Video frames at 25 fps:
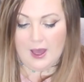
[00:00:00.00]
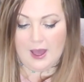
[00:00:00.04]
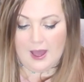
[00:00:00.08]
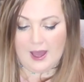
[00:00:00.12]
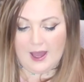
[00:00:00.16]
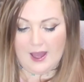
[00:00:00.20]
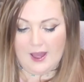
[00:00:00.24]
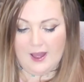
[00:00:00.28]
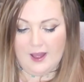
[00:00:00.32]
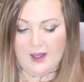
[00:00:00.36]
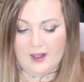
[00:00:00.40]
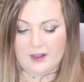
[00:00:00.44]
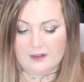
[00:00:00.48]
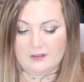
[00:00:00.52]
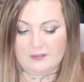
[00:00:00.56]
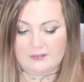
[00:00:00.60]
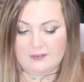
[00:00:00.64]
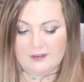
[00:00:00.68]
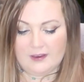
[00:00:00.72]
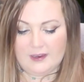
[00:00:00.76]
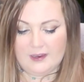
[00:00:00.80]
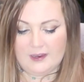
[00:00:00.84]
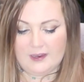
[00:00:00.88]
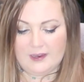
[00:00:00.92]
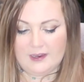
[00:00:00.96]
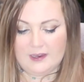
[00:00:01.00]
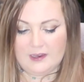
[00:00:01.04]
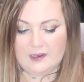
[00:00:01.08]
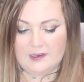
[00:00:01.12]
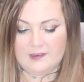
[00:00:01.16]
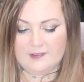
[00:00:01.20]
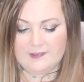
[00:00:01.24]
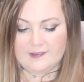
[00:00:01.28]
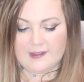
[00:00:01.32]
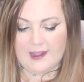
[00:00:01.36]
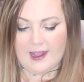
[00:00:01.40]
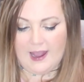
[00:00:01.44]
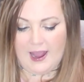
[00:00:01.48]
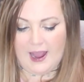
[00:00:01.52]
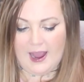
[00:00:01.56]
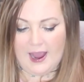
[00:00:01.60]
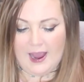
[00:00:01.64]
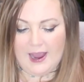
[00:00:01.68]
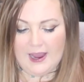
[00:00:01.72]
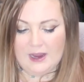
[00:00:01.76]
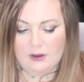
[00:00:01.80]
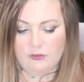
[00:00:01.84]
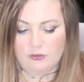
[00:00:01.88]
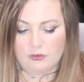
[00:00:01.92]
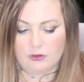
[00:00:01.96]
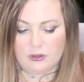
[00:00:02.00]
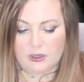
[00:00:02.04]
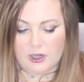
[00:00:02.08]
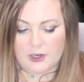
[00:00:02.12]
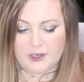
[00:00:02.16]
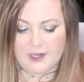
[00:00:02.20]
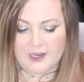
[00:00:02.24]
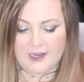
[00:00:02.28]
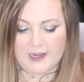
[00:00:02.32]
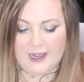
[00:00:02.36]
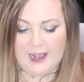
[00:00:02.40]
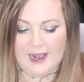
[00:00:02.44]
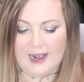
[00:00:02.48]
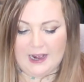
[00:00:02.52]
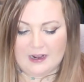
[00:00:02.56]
and it is a hyaluronic